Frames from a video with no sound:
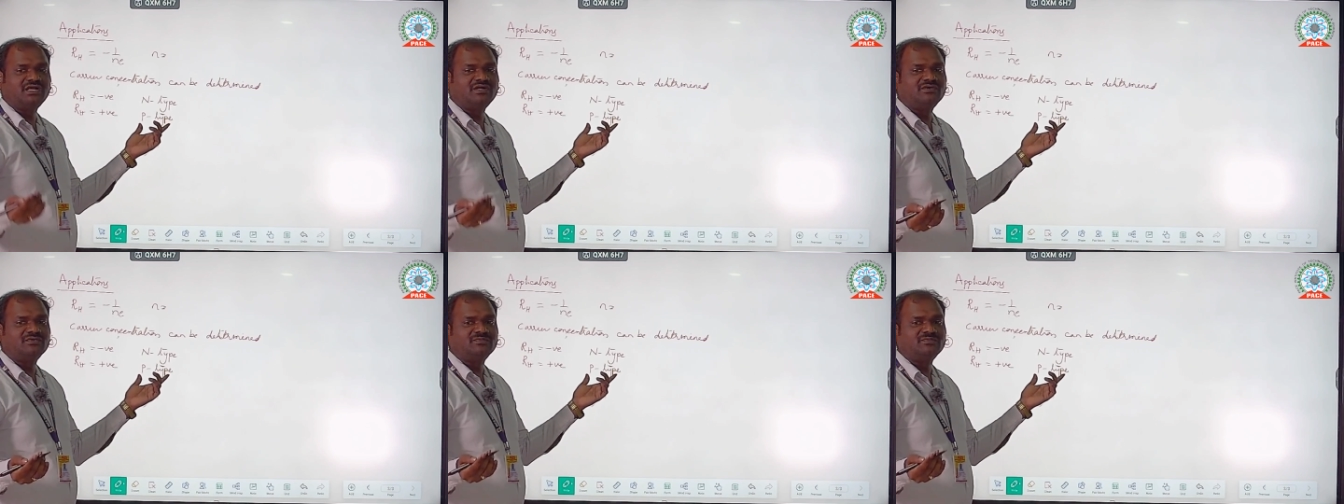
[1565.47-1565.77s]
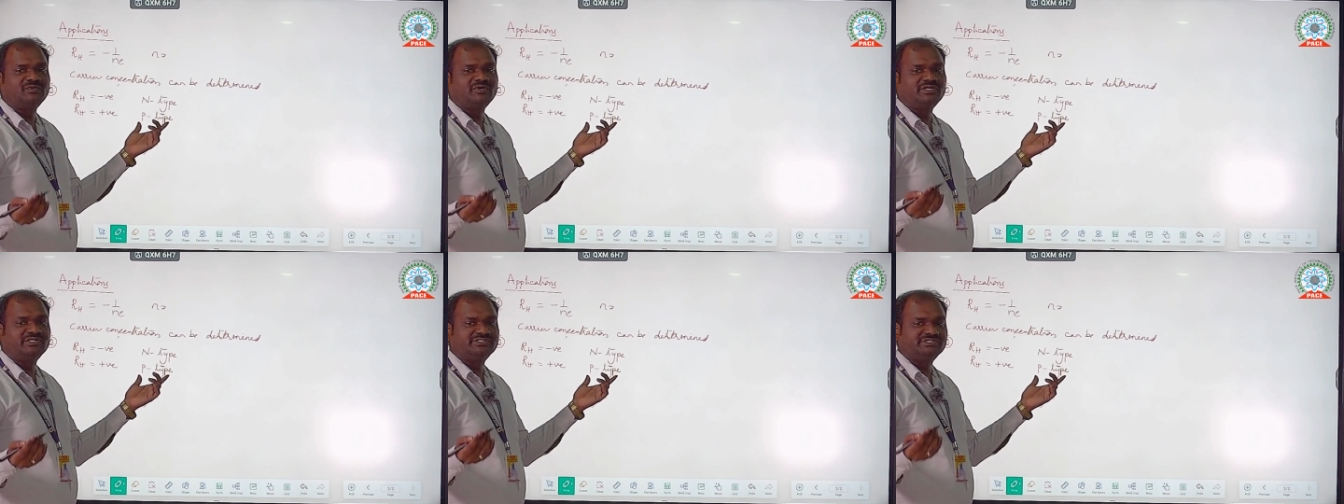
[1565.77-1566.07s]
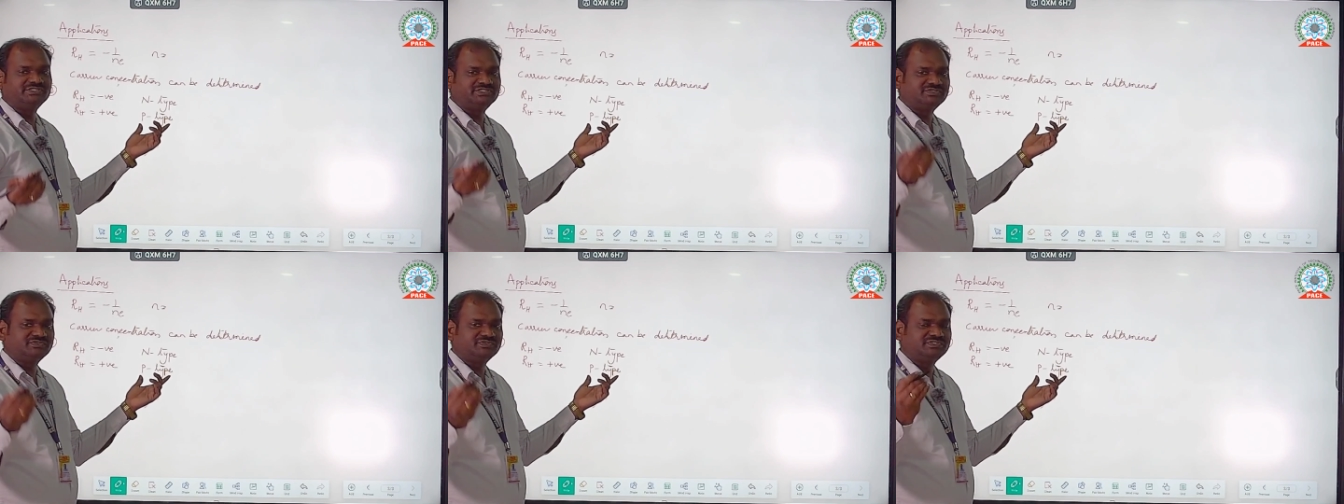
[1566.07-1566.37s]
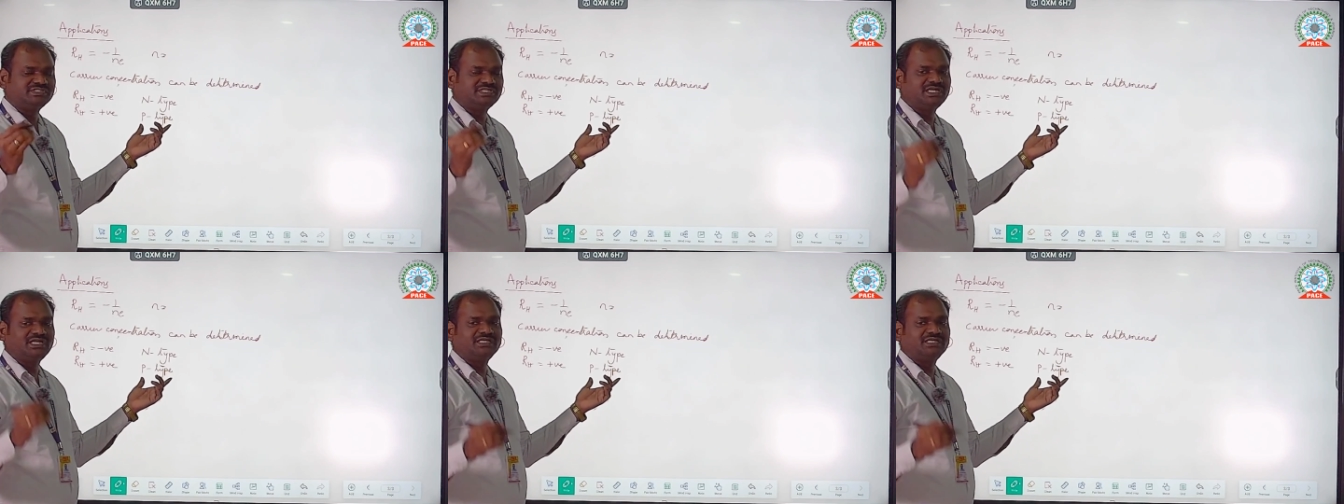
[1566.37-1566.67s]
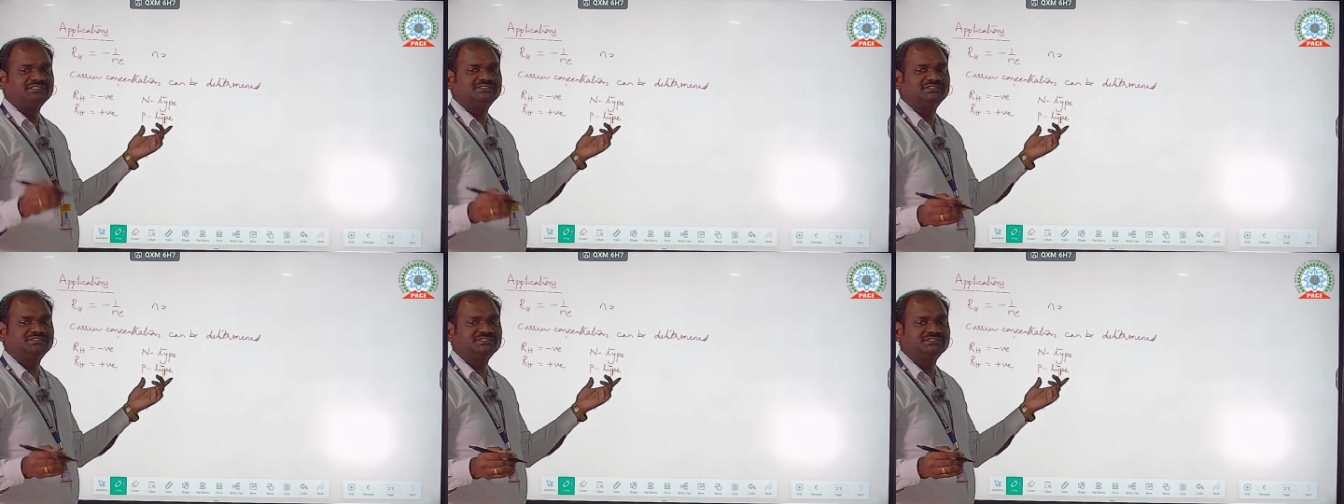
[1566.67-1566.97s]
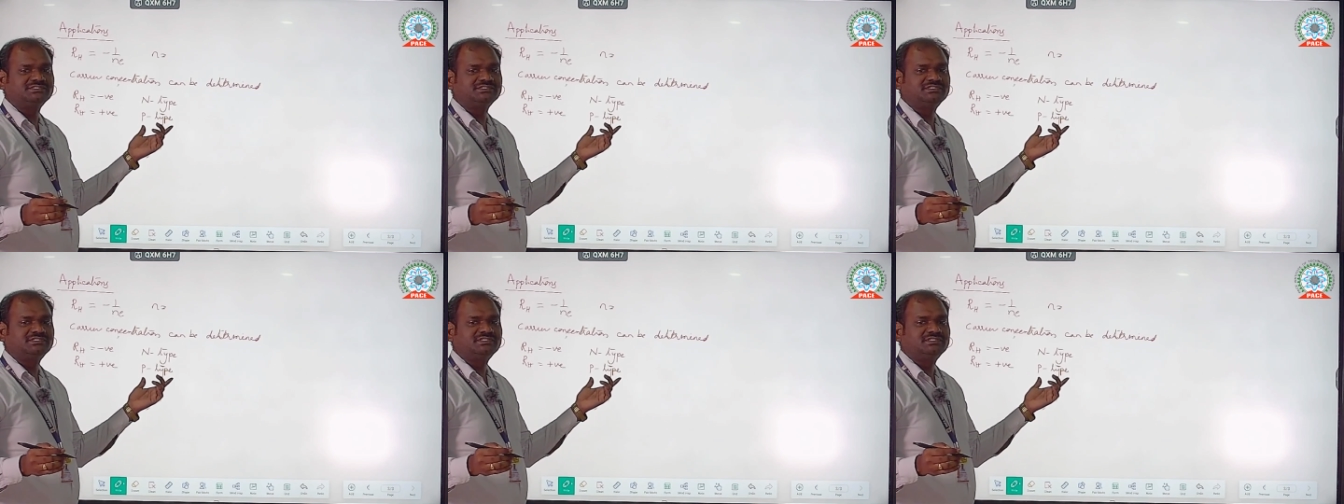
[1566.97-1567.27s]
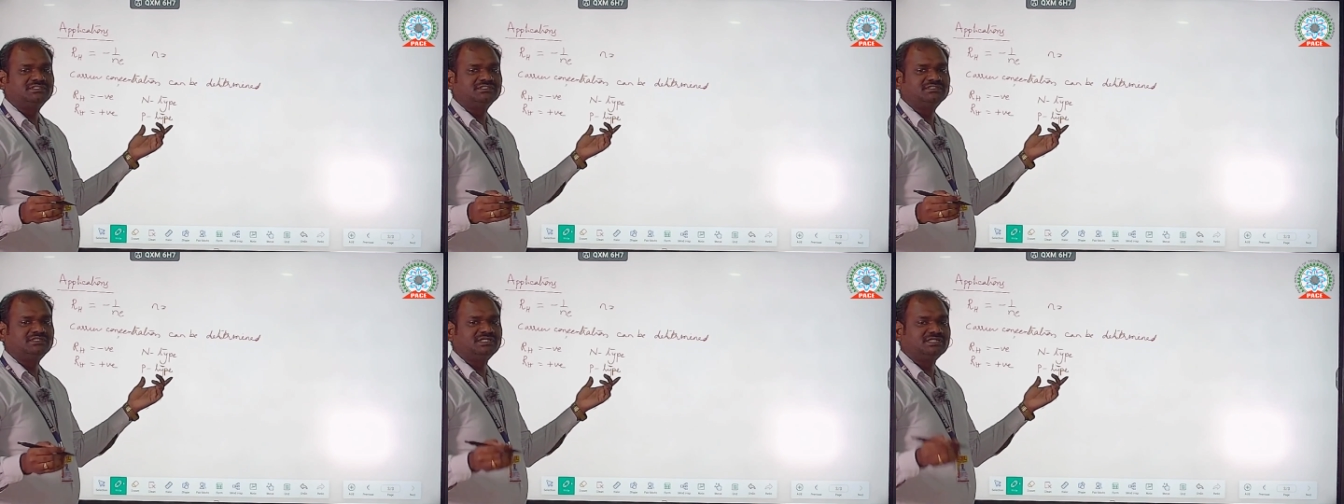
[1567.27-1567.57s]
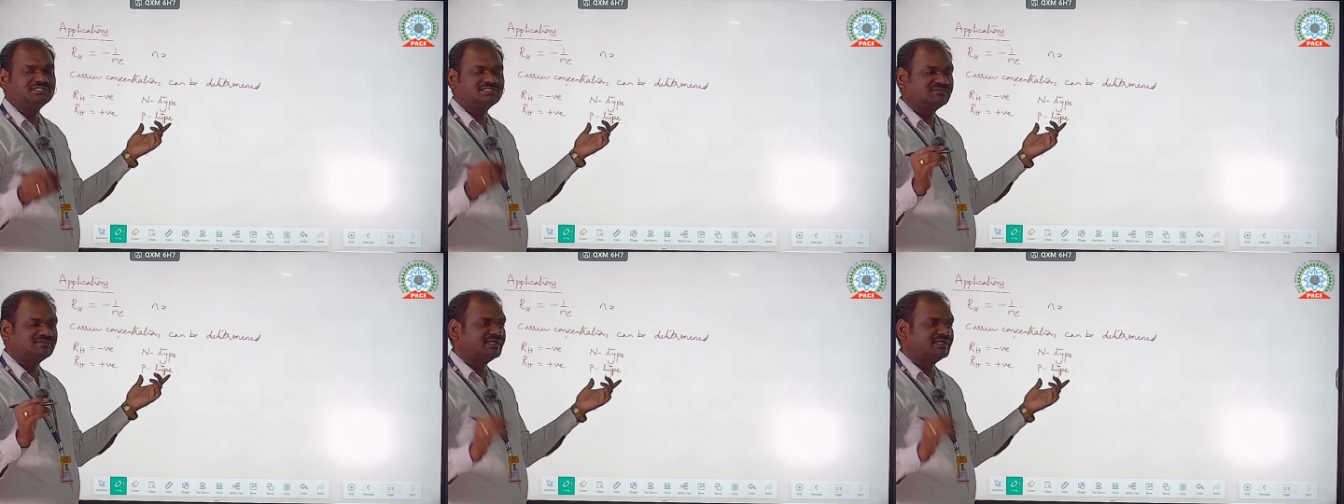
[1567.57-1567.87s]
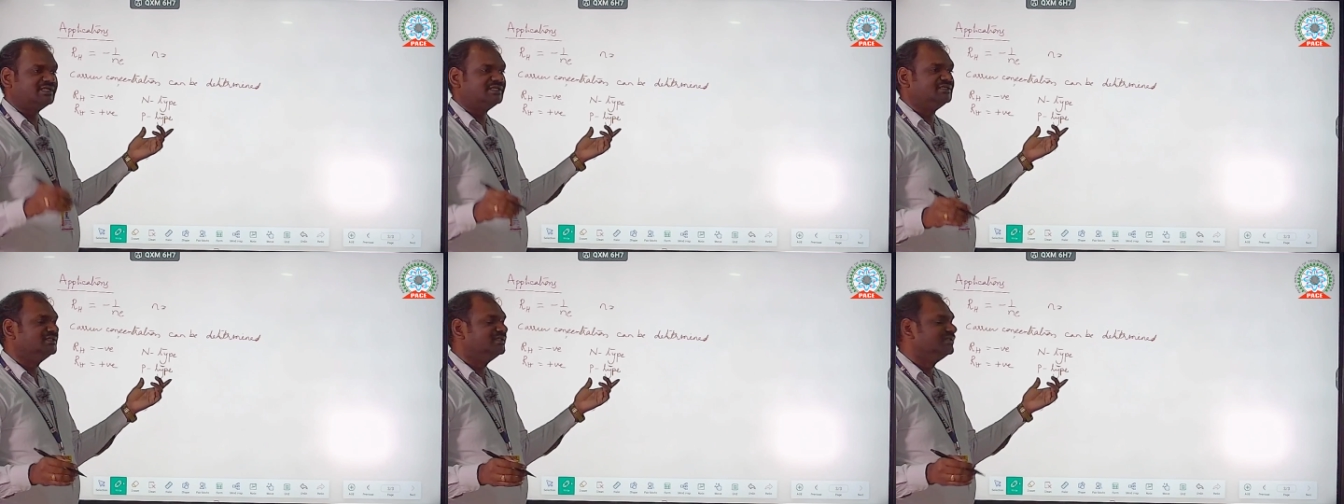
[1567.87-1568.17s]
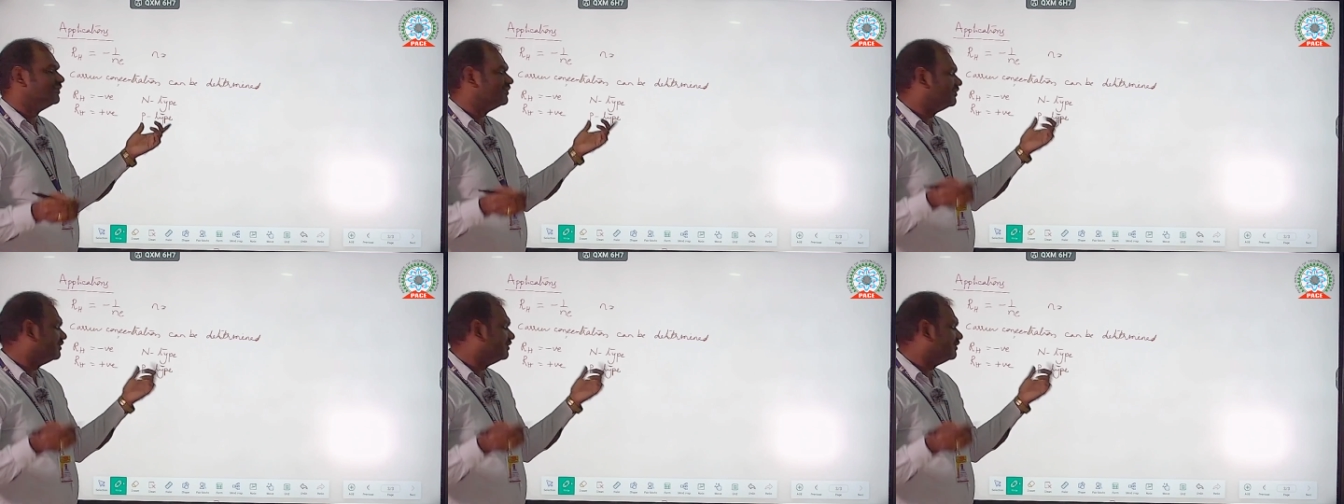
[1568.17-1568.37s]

positive charge. That's why we are